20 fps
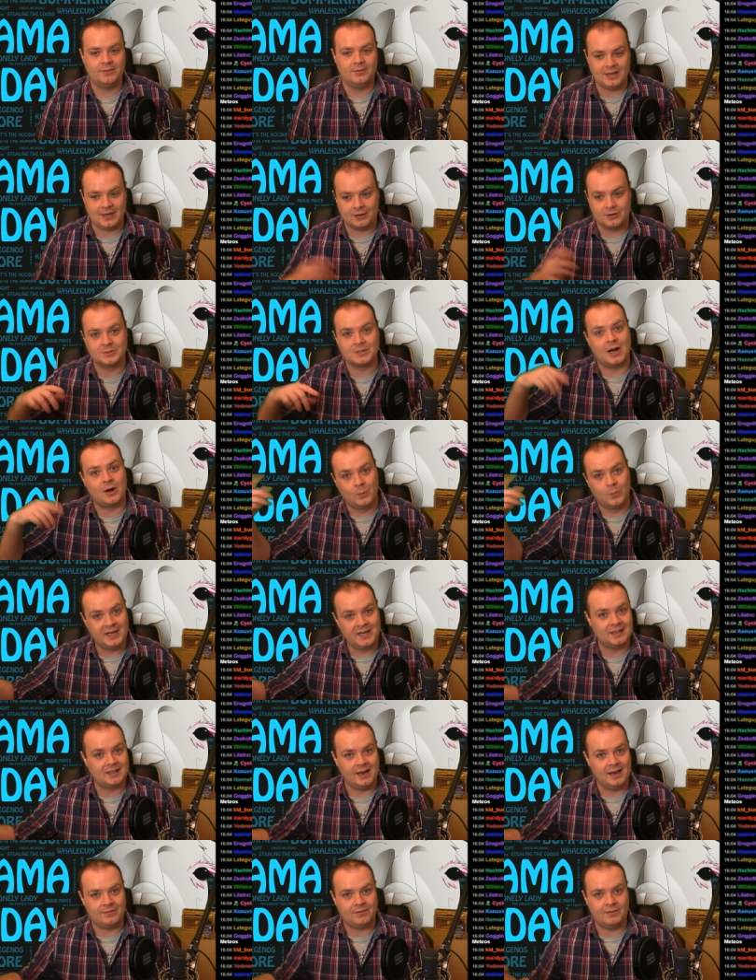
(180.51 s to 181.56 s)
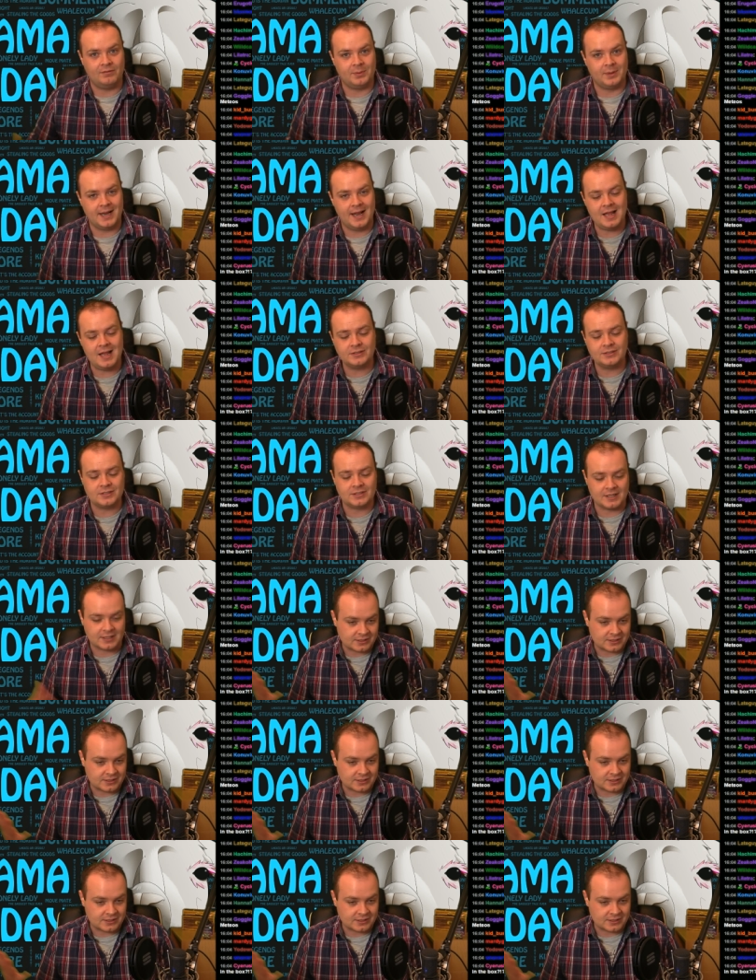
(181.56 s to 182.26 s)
Then it comes out a week later for everybody else. That's